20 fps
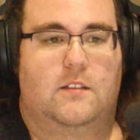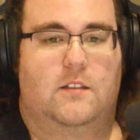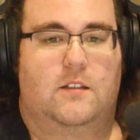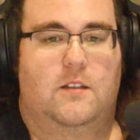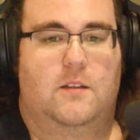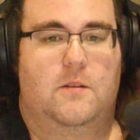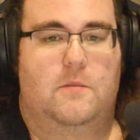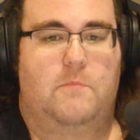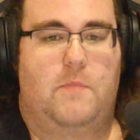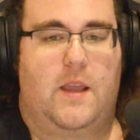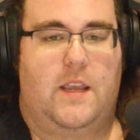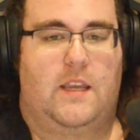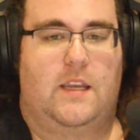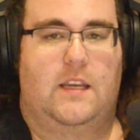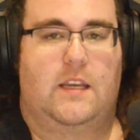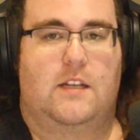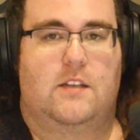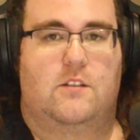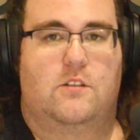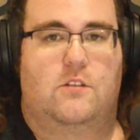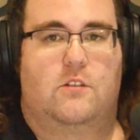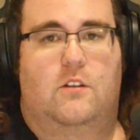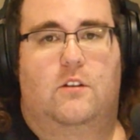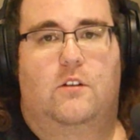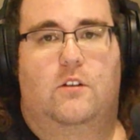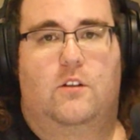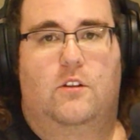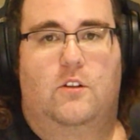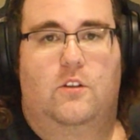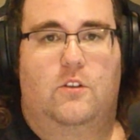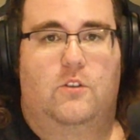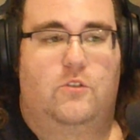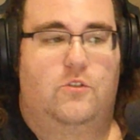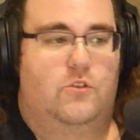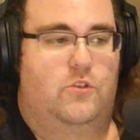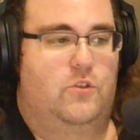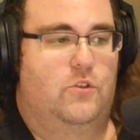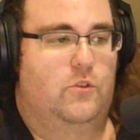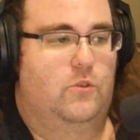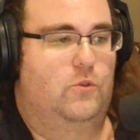making it
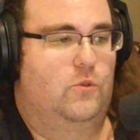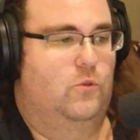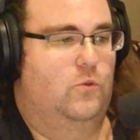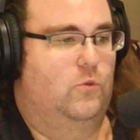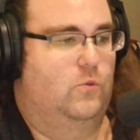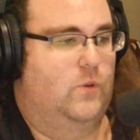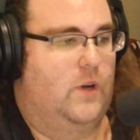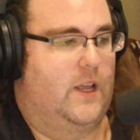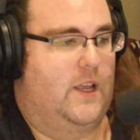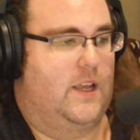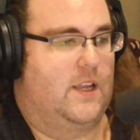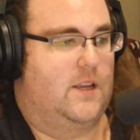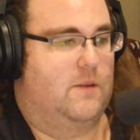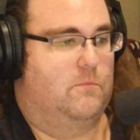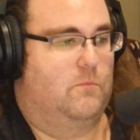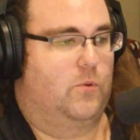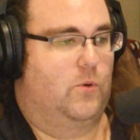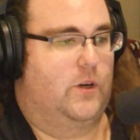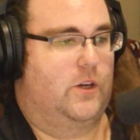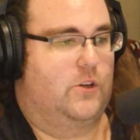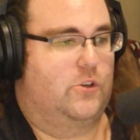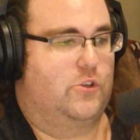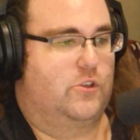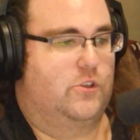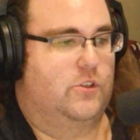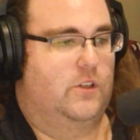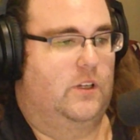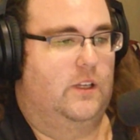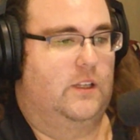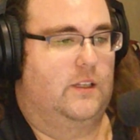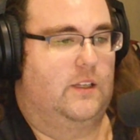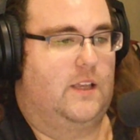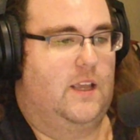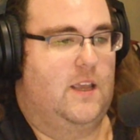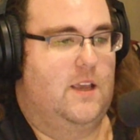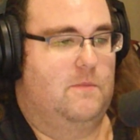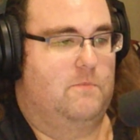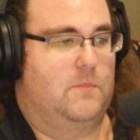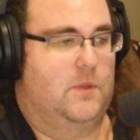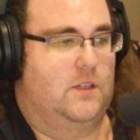to a British
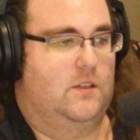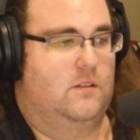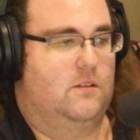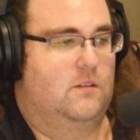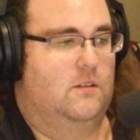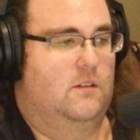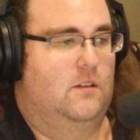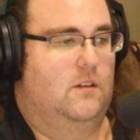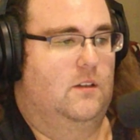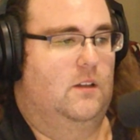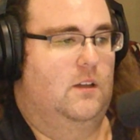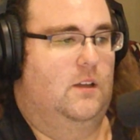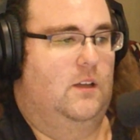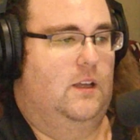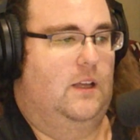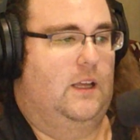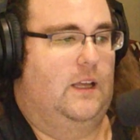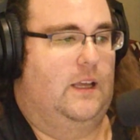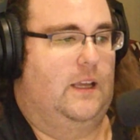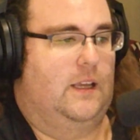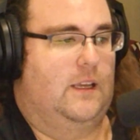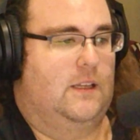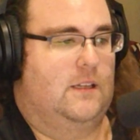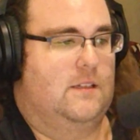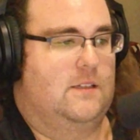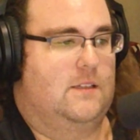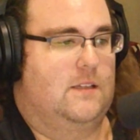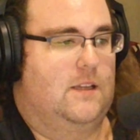encampment, and